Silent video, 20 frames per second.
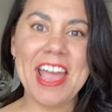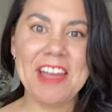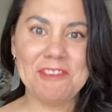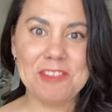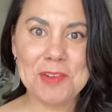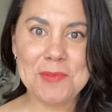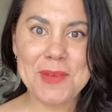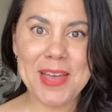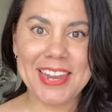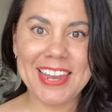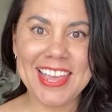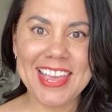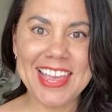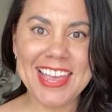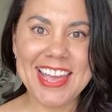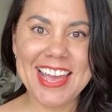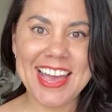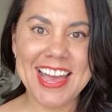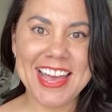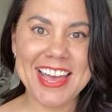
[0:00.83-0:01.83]

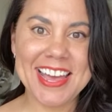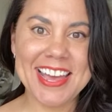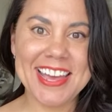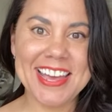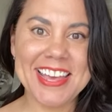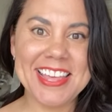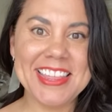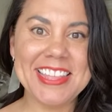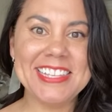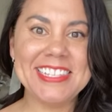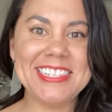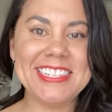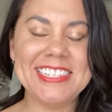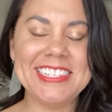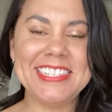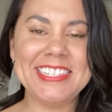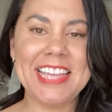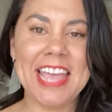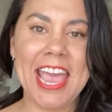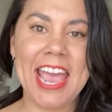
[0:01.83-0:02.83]
Everybody, this
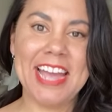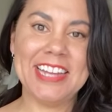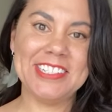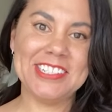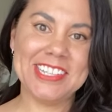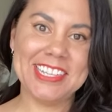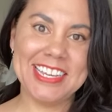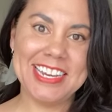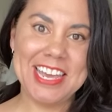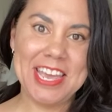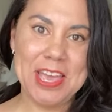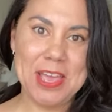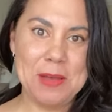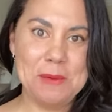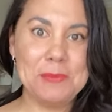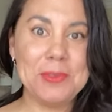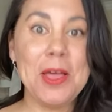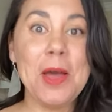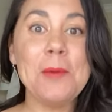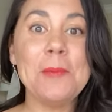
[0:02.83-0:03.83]
is Angelina
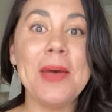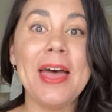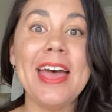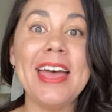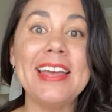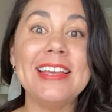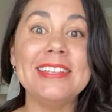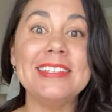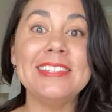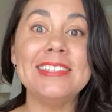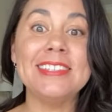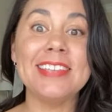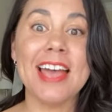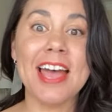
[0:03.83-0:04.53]
M. Lopez.